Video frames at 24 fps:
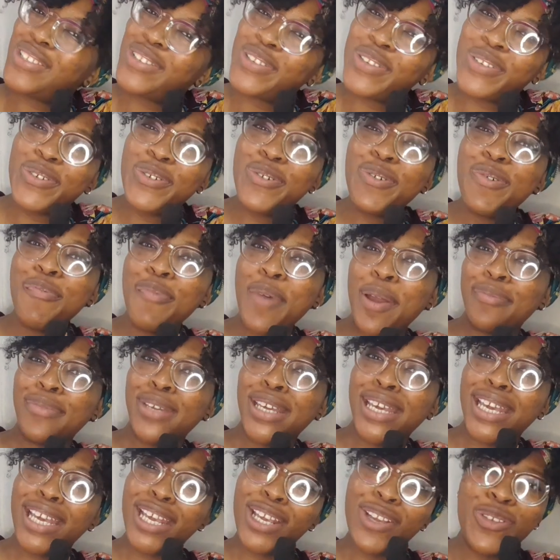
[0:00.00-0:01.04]
to you,
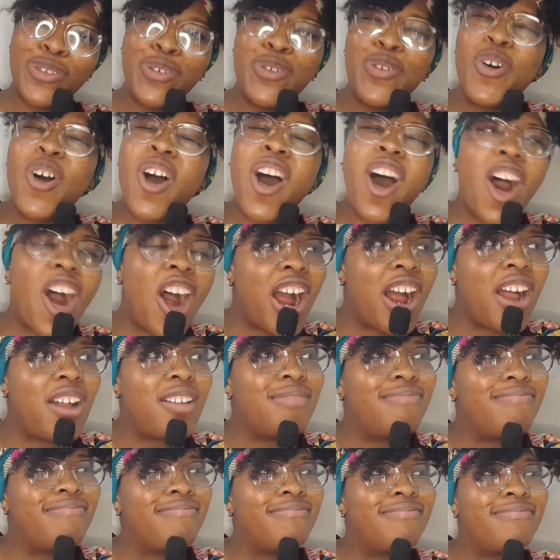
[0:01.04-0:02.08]
mommy. You are
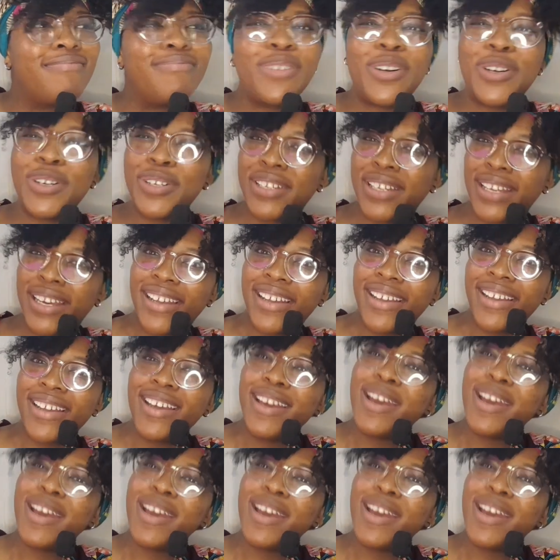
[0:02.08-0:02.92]
bona